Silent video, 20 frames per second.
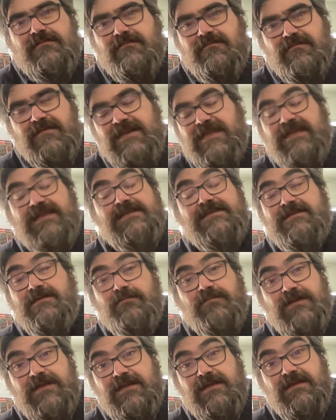need to
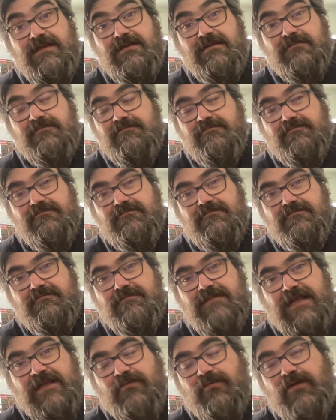be
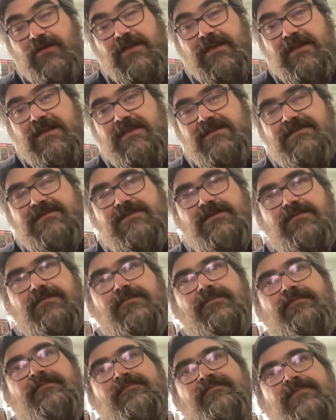like looking into